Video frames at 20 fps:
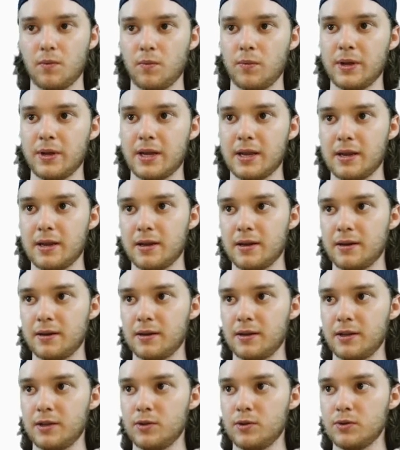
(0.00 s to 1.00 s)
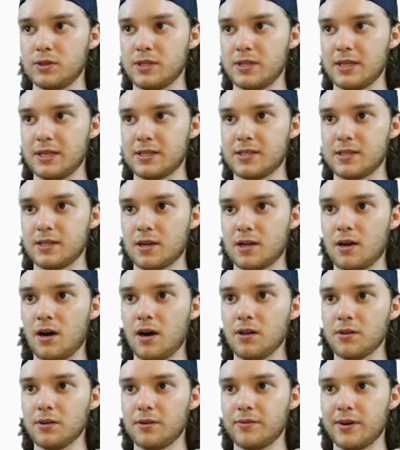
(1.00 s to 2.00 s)
we can use this
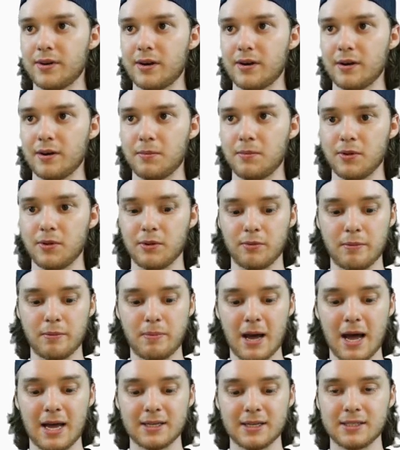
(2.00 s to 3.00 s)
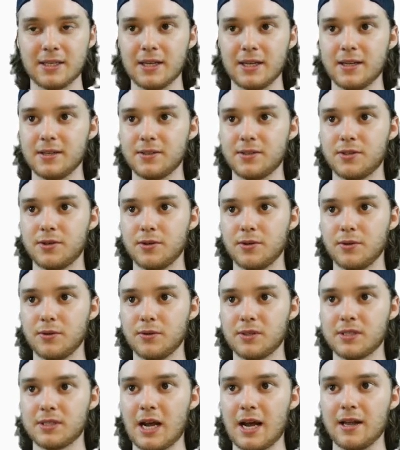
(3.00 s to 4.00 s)
color variable that we passed in
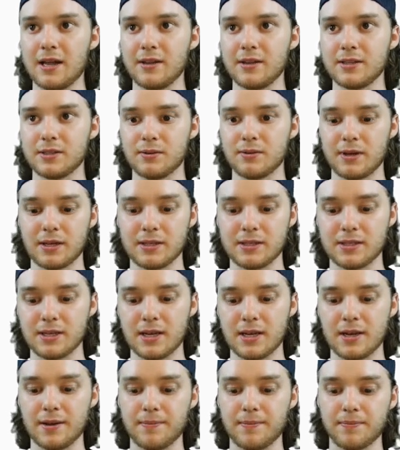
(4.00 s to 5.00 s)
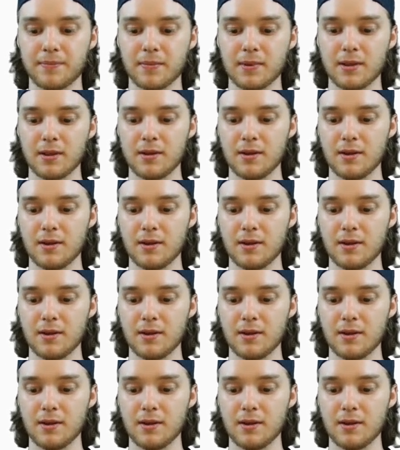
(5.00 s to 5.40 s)
to style it. So I can say